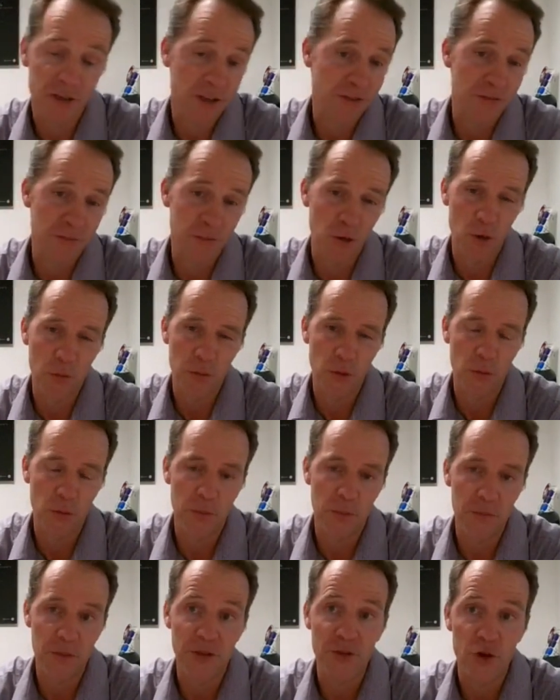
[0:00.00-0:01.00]
Because
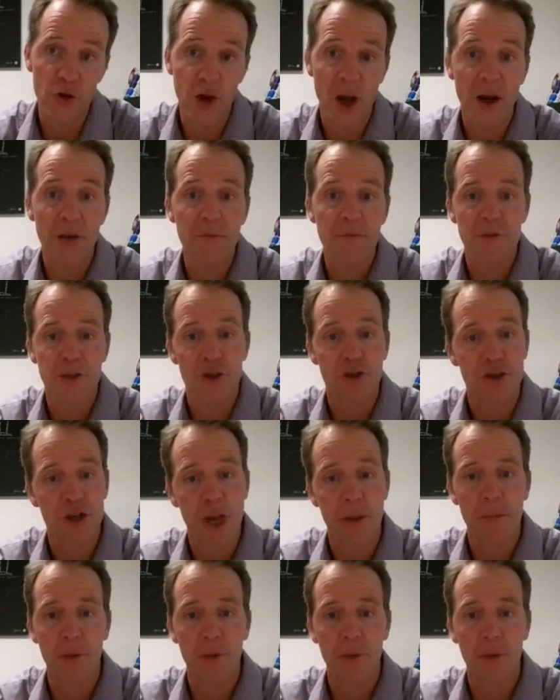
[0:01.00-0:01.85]
if you take